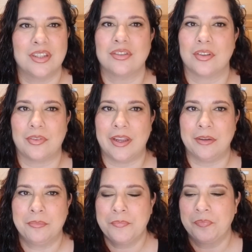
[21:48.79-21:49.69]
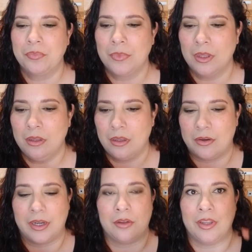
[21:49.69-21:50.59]
just fine.
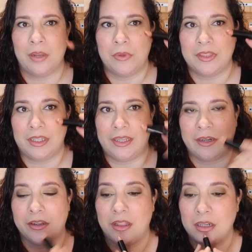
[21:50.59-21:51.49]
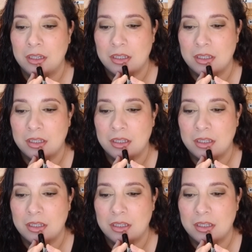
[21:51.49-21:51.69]
All right, going in with the lighter color.